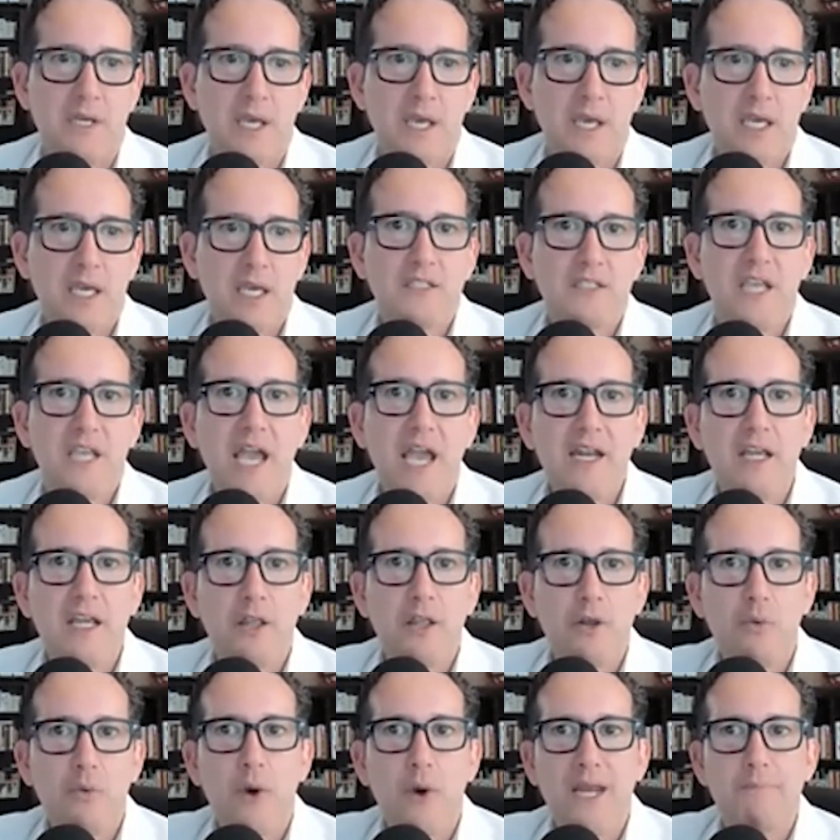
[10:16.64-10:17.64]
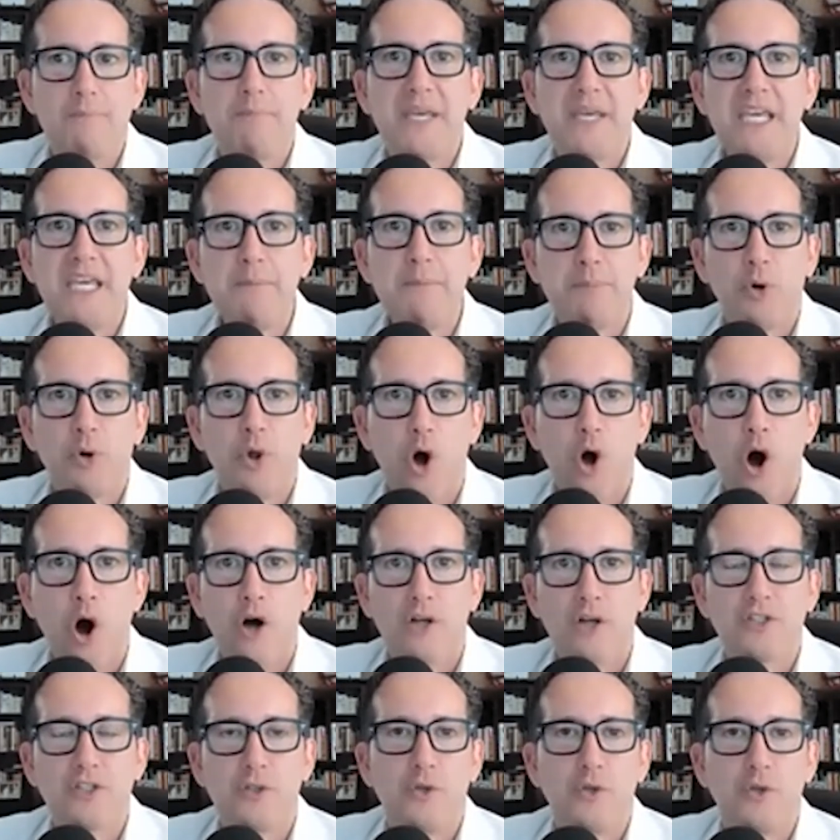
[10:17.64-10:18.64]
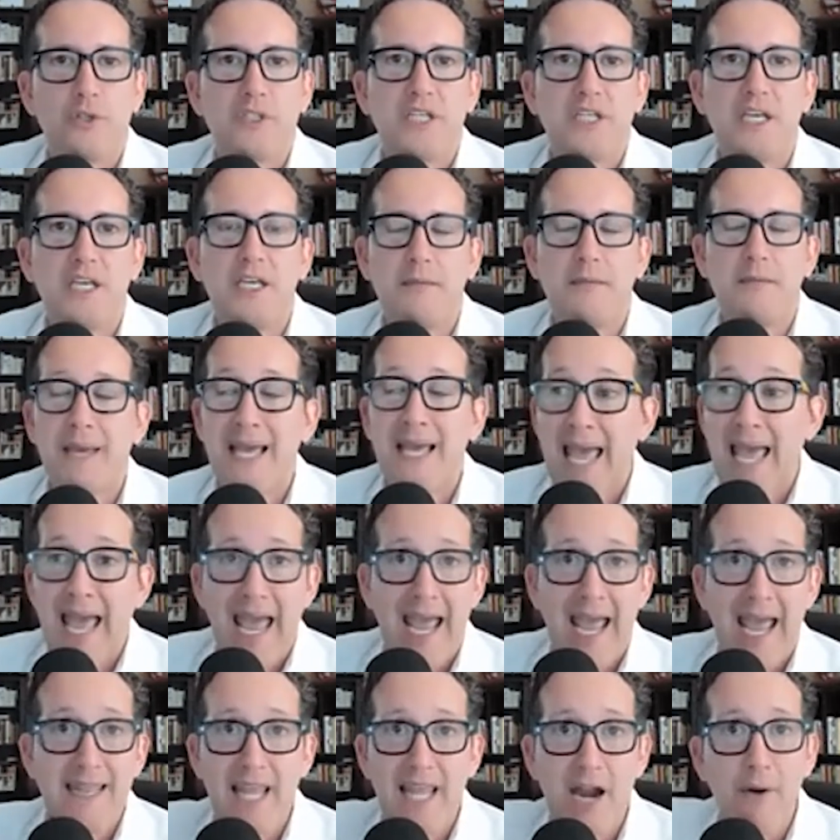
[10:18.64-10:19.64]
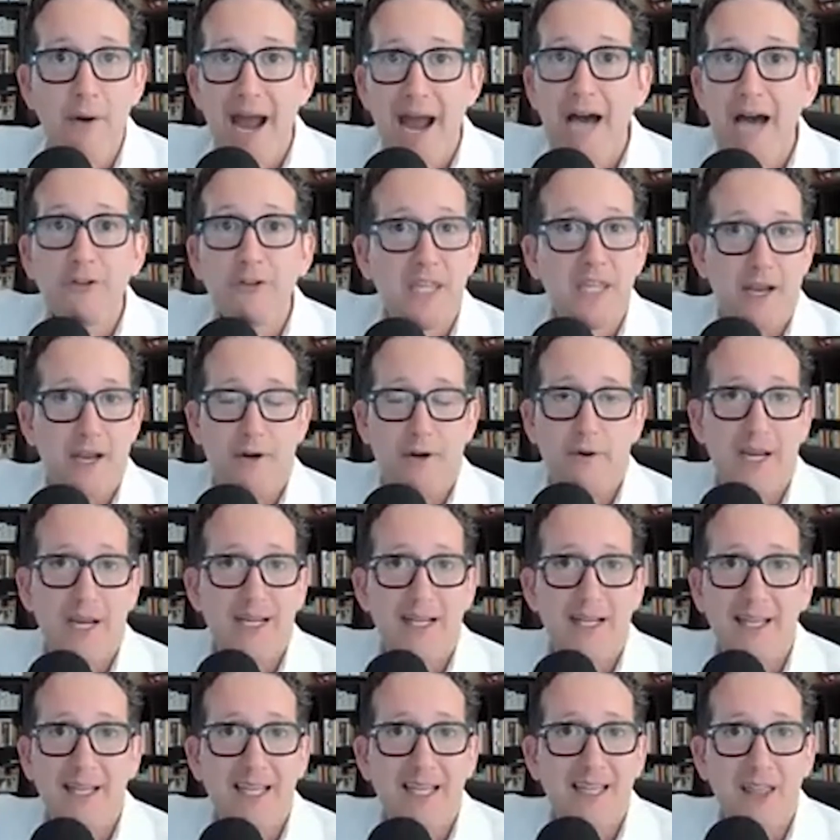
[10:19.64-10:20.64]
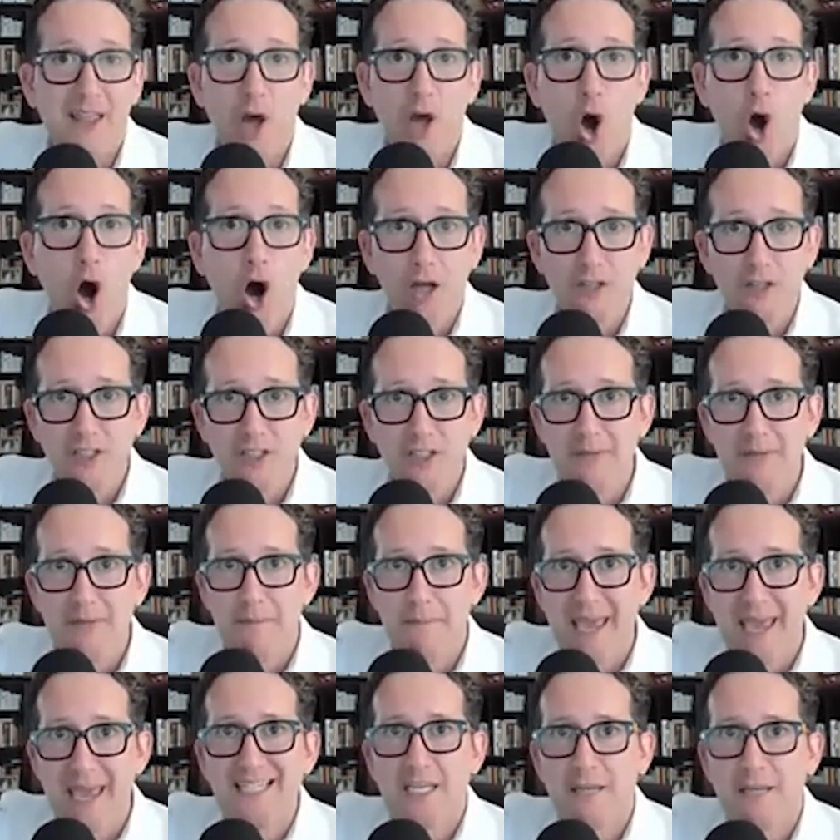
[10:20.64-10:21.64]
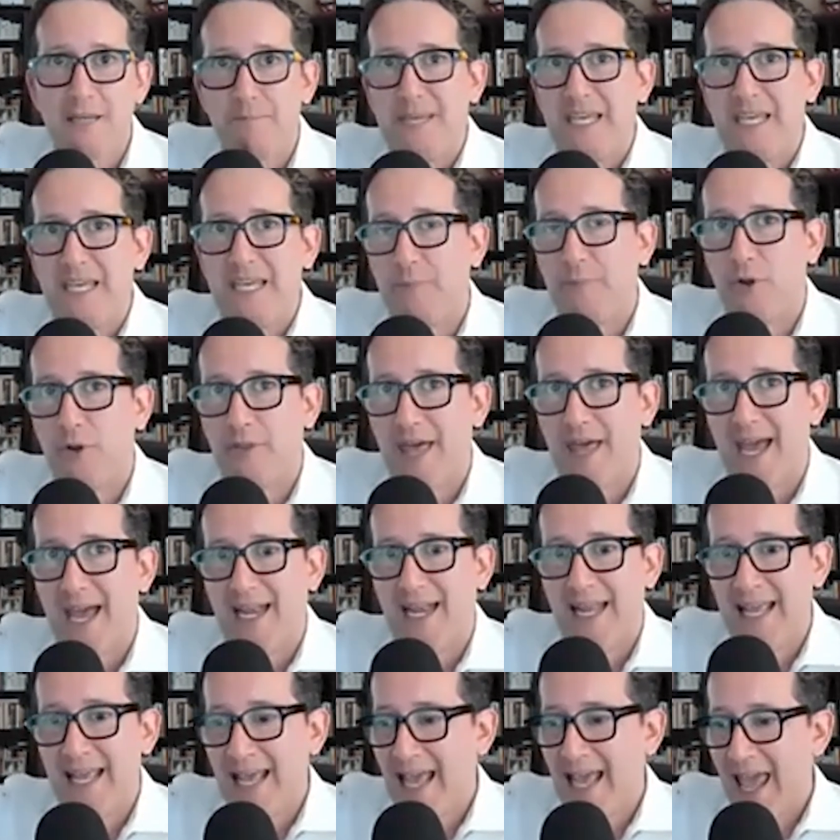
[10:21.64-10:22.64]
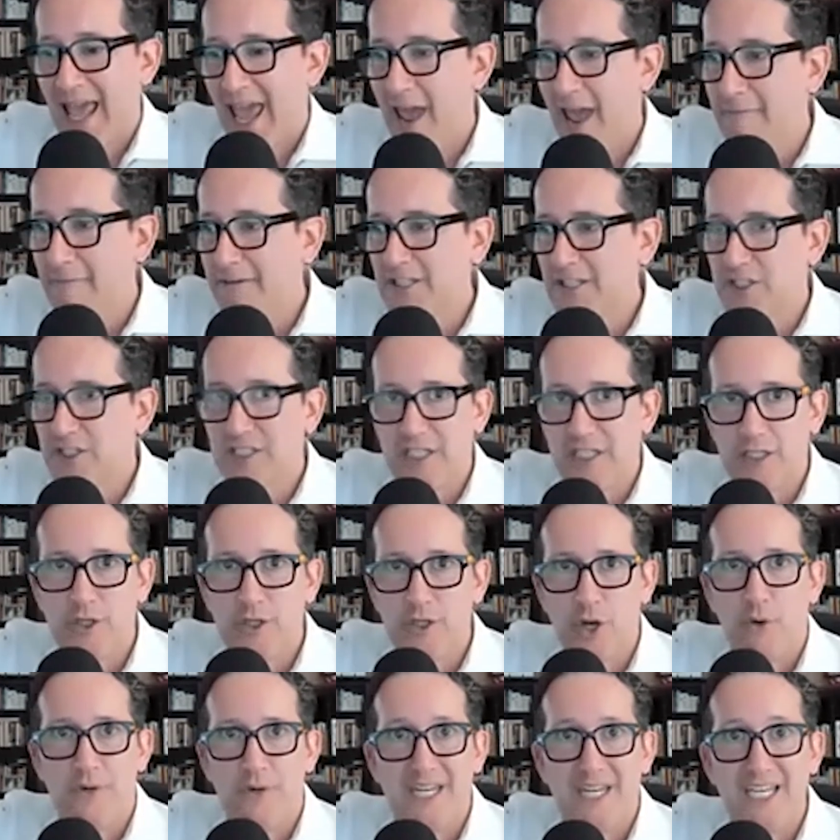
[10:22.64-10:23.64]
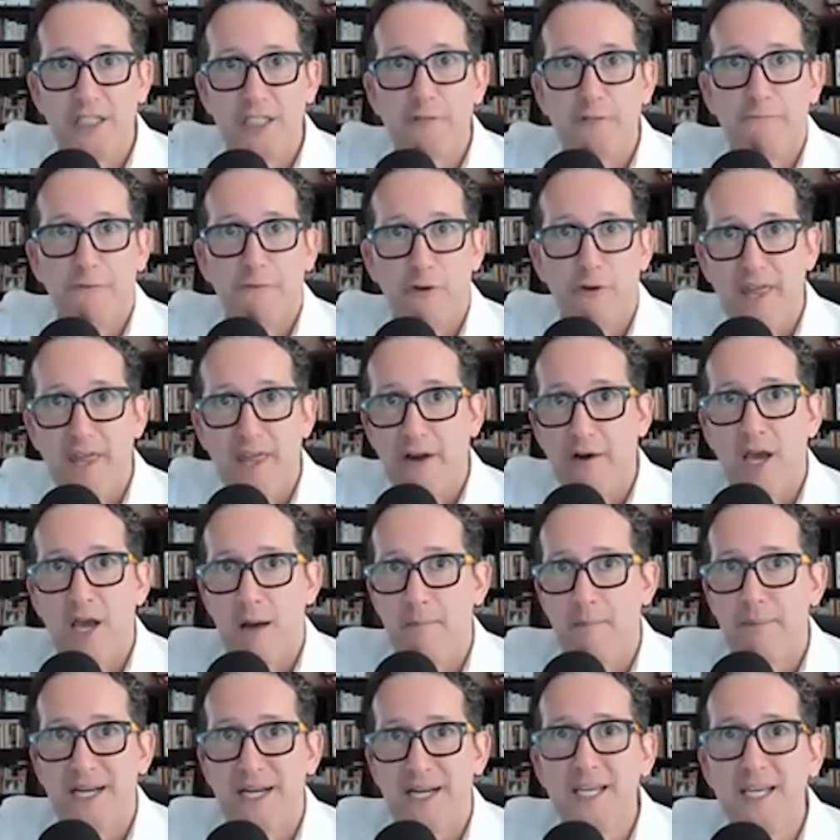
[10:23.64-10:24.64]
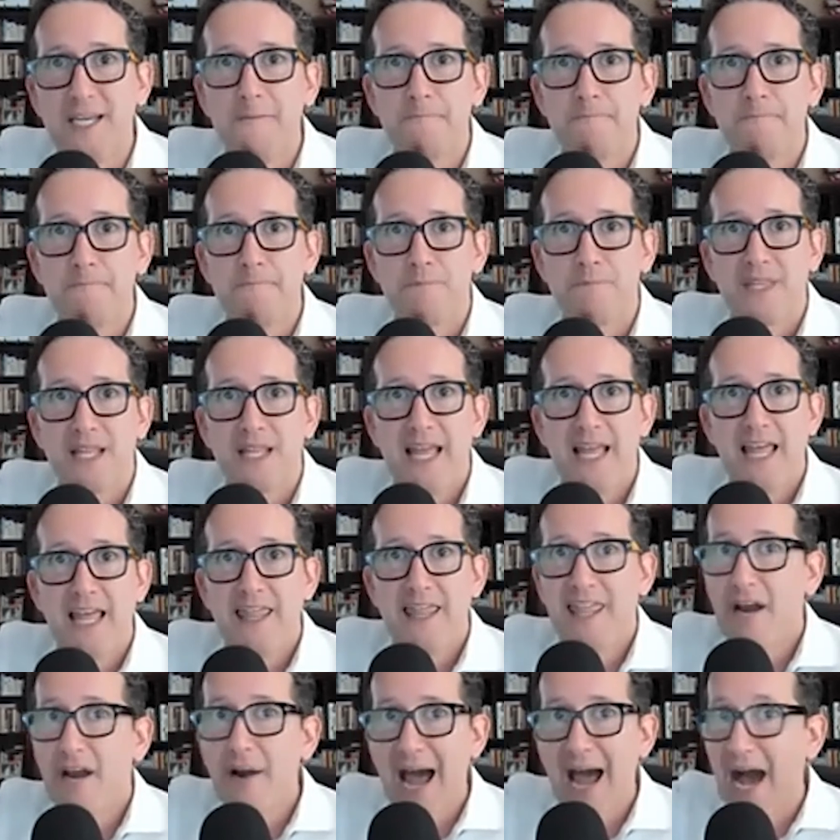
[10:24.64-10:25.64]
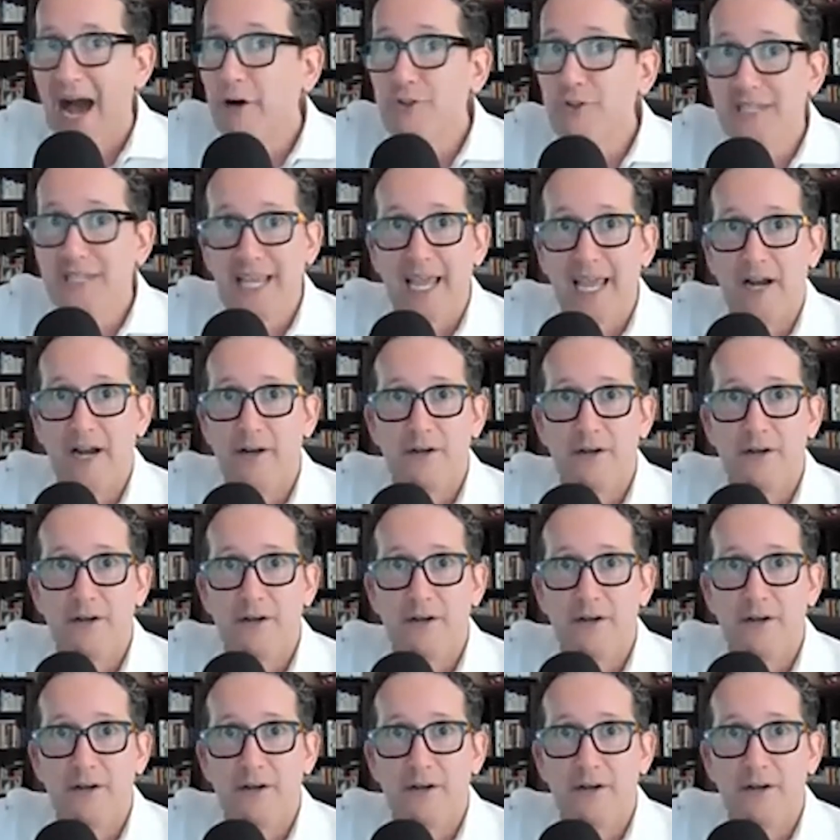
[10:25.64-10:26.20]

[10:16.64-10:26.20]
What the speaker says: is getting the right people onto your team. And they're out there, right? Like the awesome and amazing people that every CEO needs for their company, they're out there,